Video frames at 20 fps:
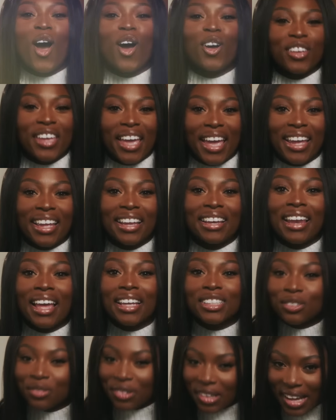Okay,
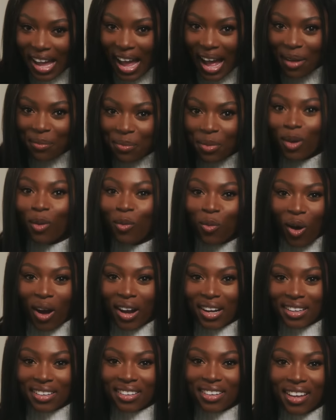let's recap.
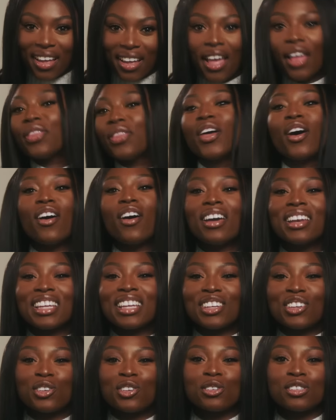One, the earlier
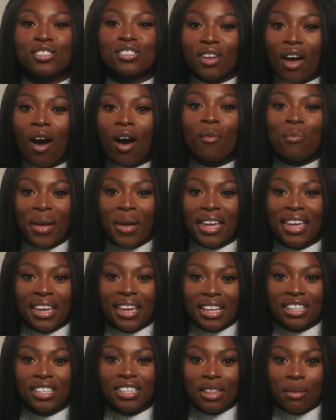you start paying
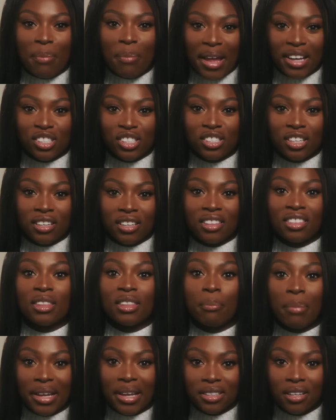into the pension, the
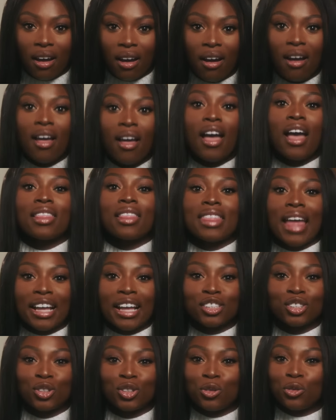better
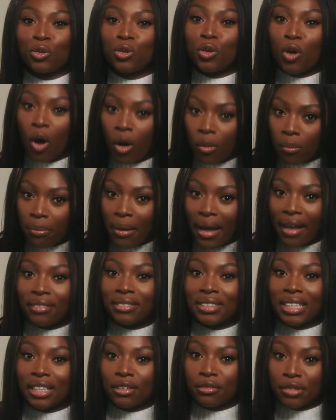thanks to
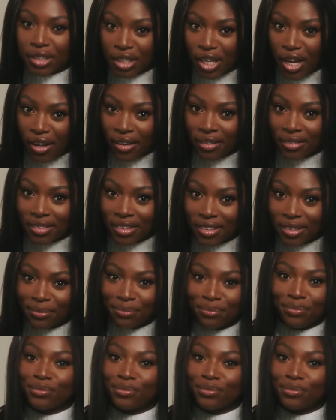compounding returns.